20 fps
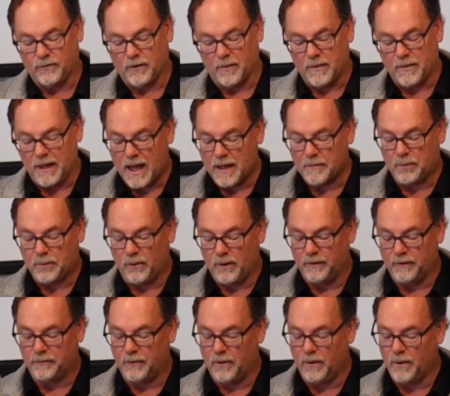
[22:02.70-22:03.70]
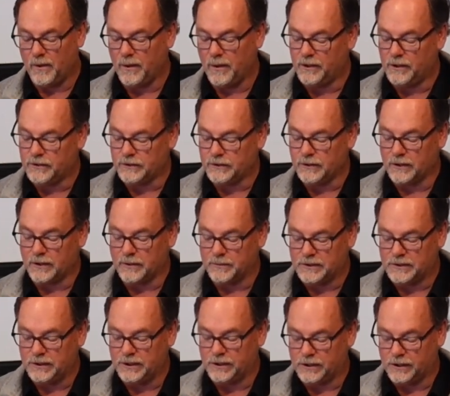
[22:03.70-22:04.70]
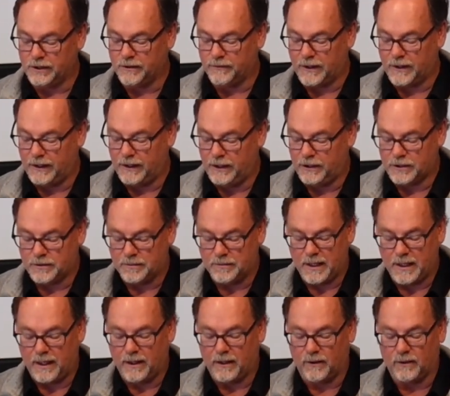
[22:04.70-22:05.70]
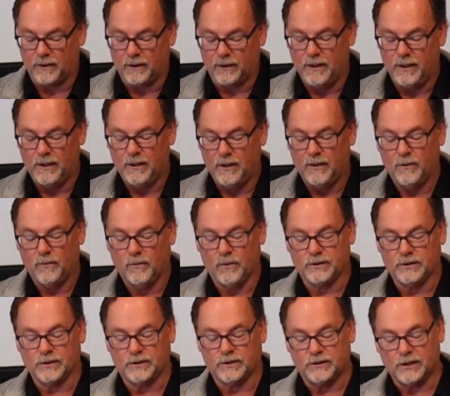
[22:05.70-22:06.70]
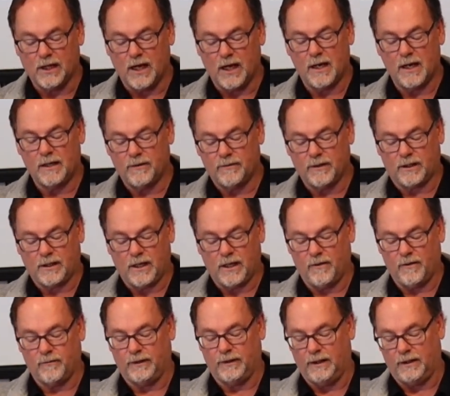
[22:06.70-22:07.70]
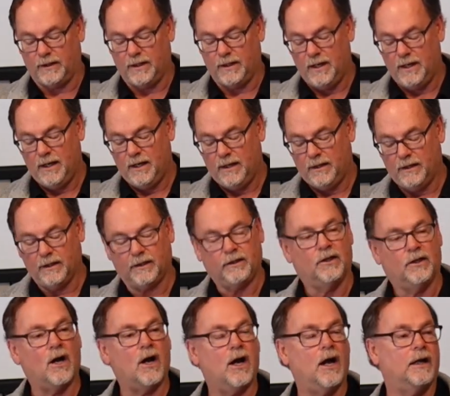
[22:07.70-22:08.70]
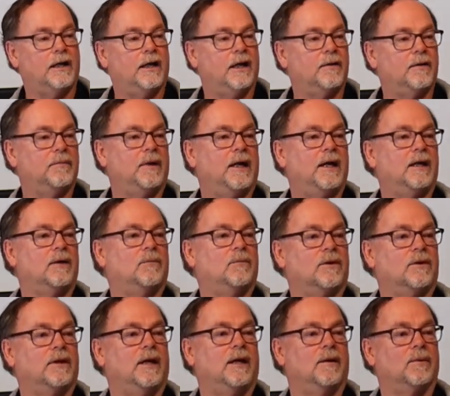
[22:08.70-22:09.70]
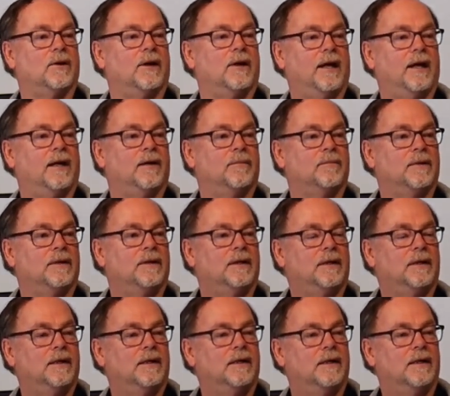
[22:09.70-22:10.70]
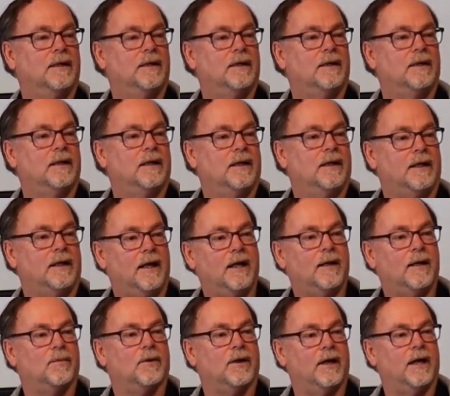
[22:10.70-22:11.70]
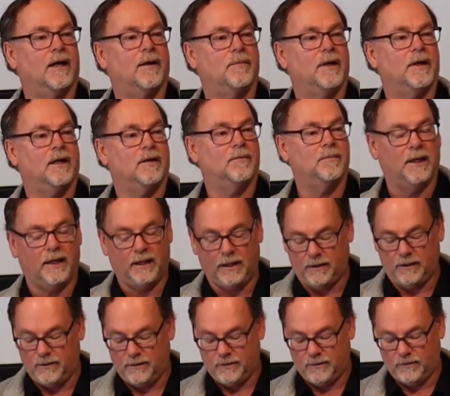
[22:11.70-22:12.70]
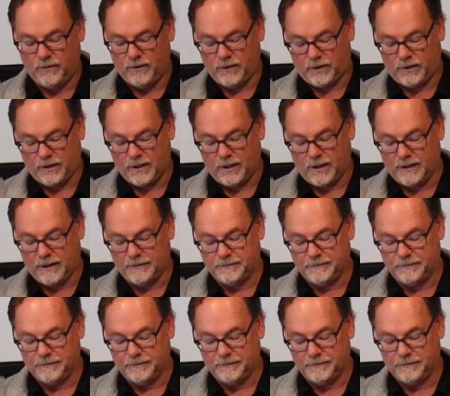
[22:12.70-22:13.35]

that point forward, the circumcision of each male was a sign of the covenant that God had made with Abraham and Abraham had made with God.